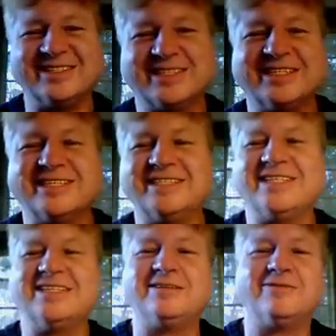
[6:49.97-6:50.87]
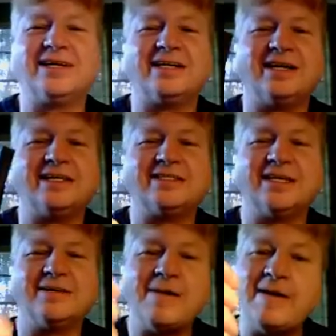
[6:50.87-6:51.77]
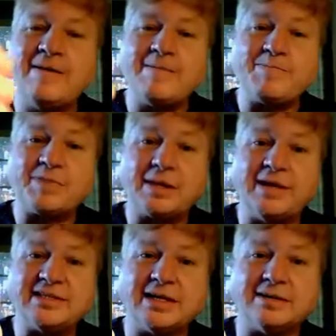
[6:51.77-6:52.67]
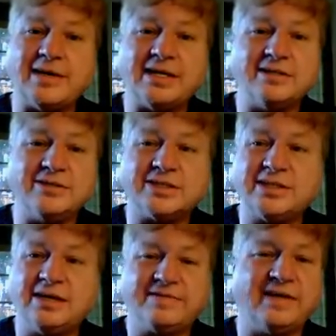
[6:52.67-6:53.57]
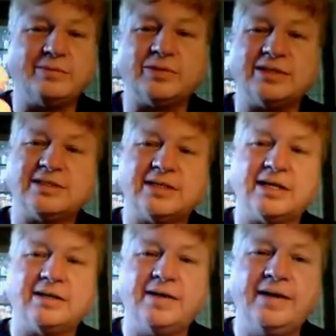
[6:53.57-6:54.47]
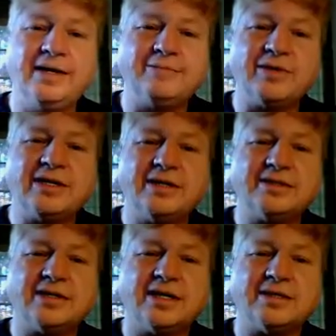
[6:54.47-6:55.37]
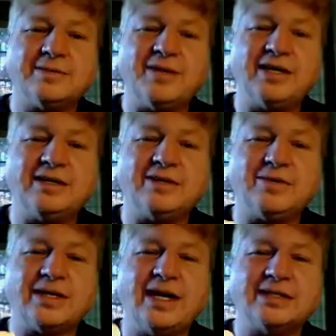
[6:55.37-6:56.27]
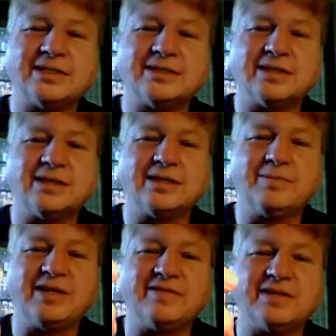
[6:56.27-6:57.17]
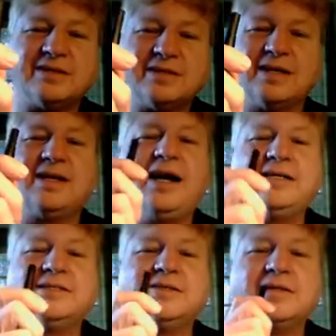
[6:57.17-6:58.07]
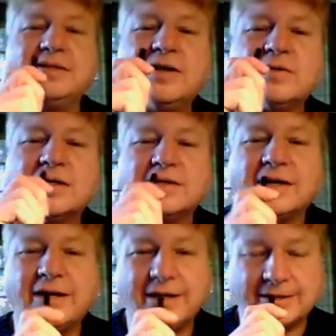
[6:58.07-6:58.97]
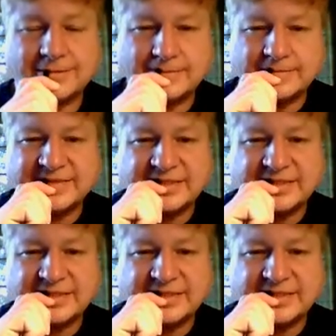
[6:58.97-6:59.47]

you know, since it's a really nice thing. Best thing about it, you can stealth vape with this thing because the button only has a little bit of a light to it. You can hold it in your hand.